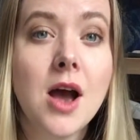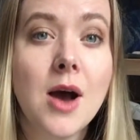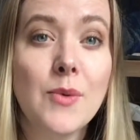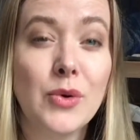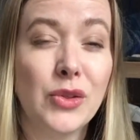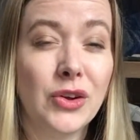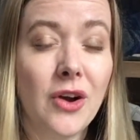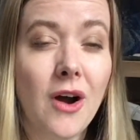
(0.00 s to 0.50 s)

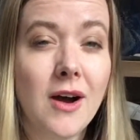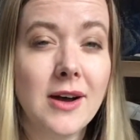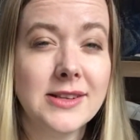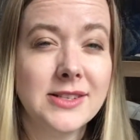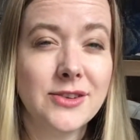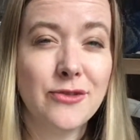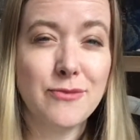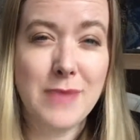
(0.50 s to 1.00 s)
about the
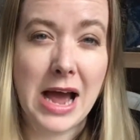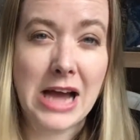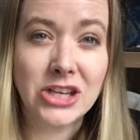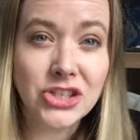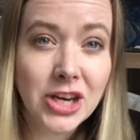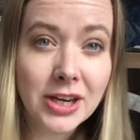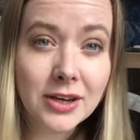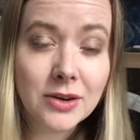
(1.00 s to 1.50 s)
cost of
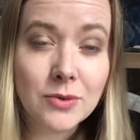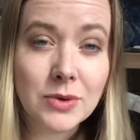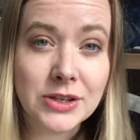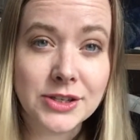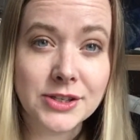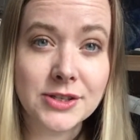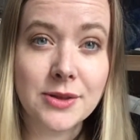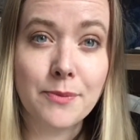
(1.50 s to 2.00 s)
magic,
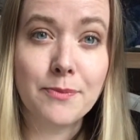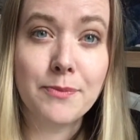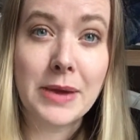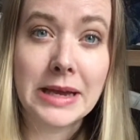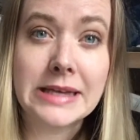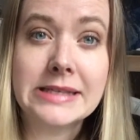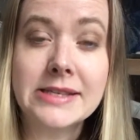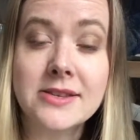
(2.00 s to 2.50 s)
which is the
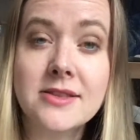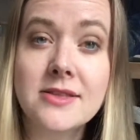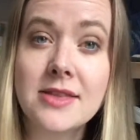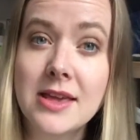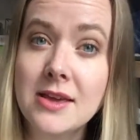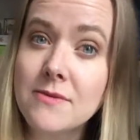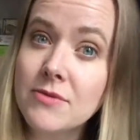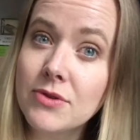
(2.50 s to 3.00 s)
biggest
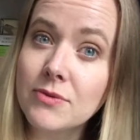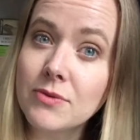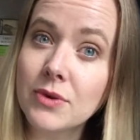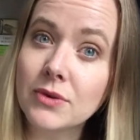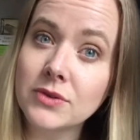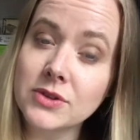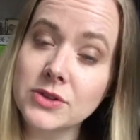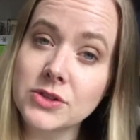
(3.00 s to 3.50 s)
theme
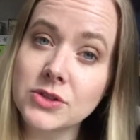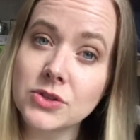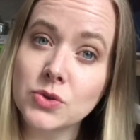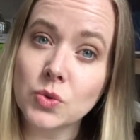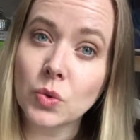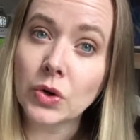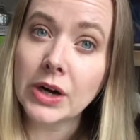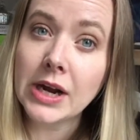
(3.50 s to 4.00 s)
throughout the
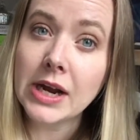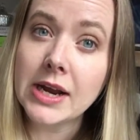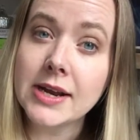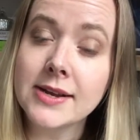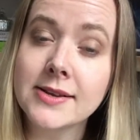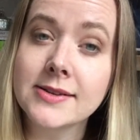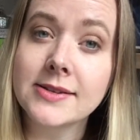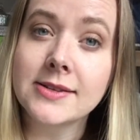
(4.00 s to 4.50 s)
story,
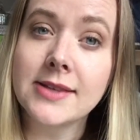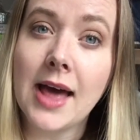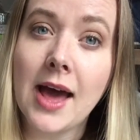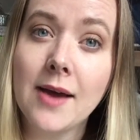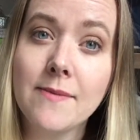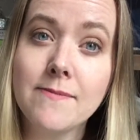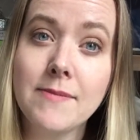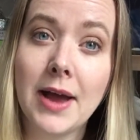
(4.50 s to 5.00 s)
is
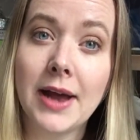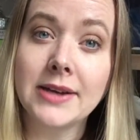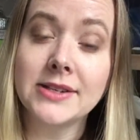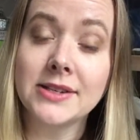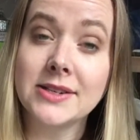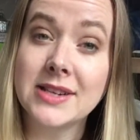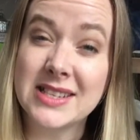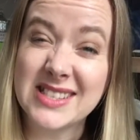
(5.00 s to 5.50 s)
that
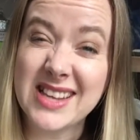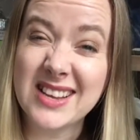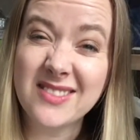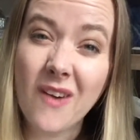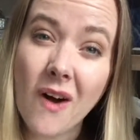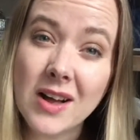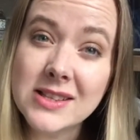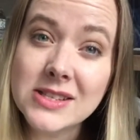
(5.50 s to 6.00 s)
magic does
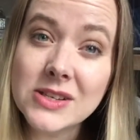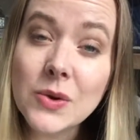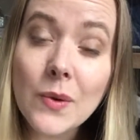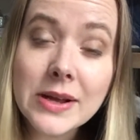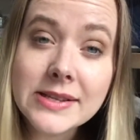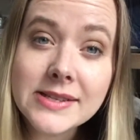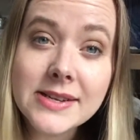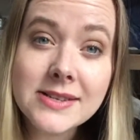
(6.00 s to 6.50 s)
have
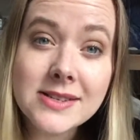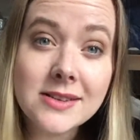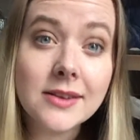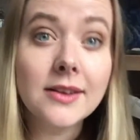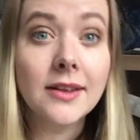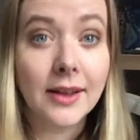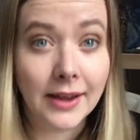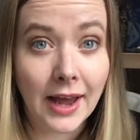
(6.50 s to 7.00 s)
consequences.
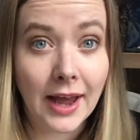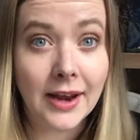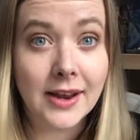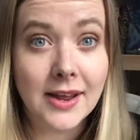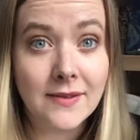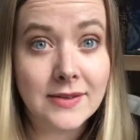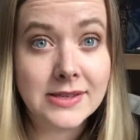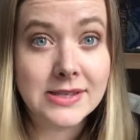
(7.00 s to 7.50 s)
Again,
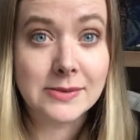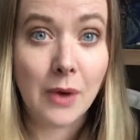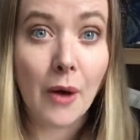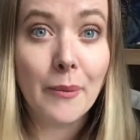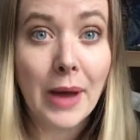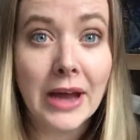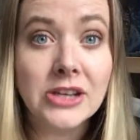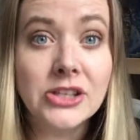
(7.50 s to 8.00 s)
even
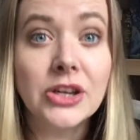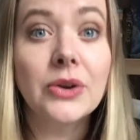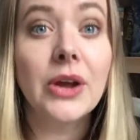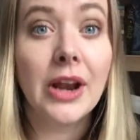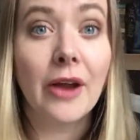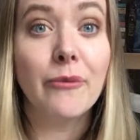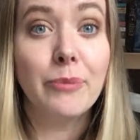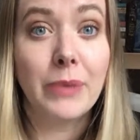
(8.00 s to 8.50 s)
small magic
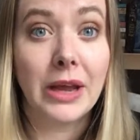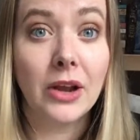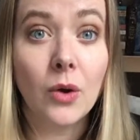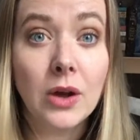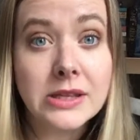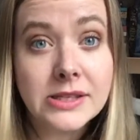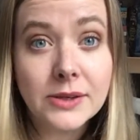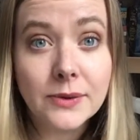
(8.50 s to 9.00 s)
can have big
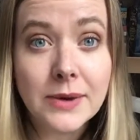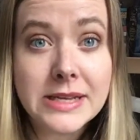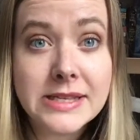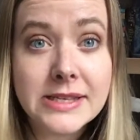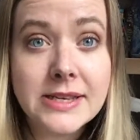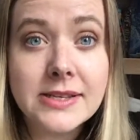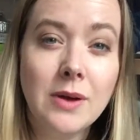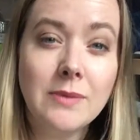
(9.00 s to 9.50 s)

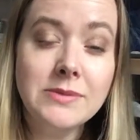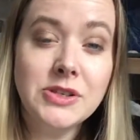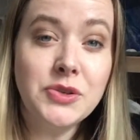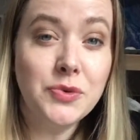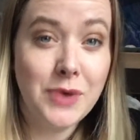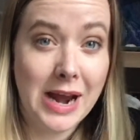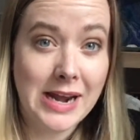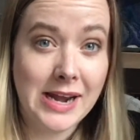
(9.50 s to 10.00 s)
consequences. Rump's
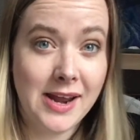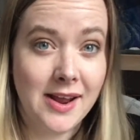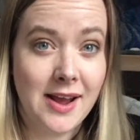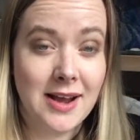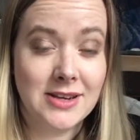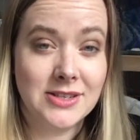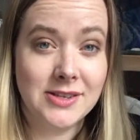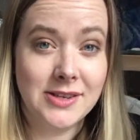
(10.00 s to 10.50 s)
granny
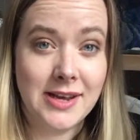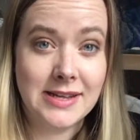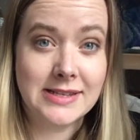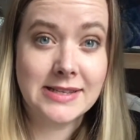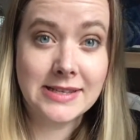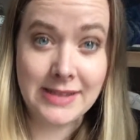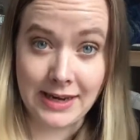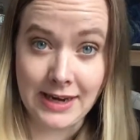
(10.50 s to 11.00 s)
actually
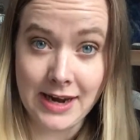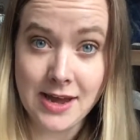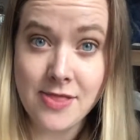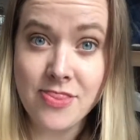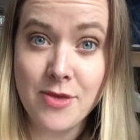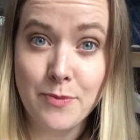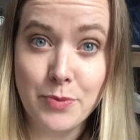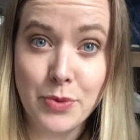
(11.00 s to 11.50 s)
gets sick
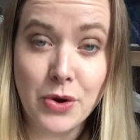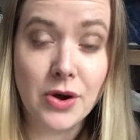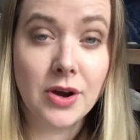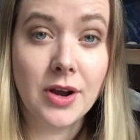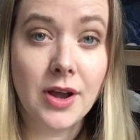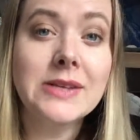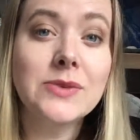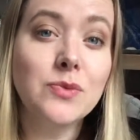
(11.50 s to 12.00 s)
in the
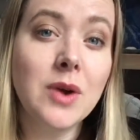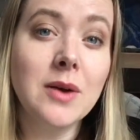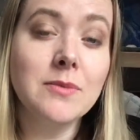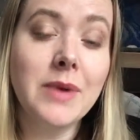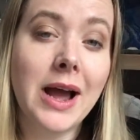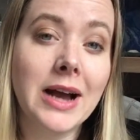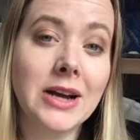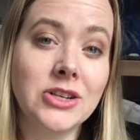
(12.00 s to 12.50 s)
book.
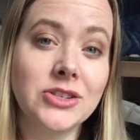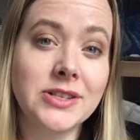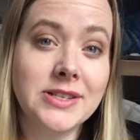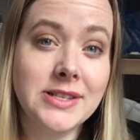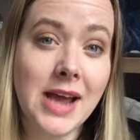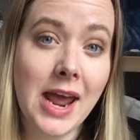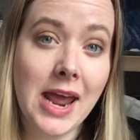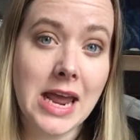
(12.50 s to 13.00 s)
Rump actually
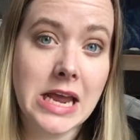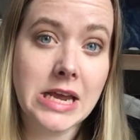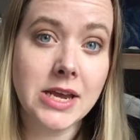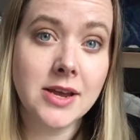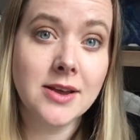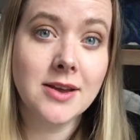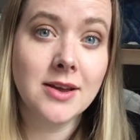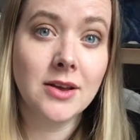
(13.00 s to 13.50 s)
take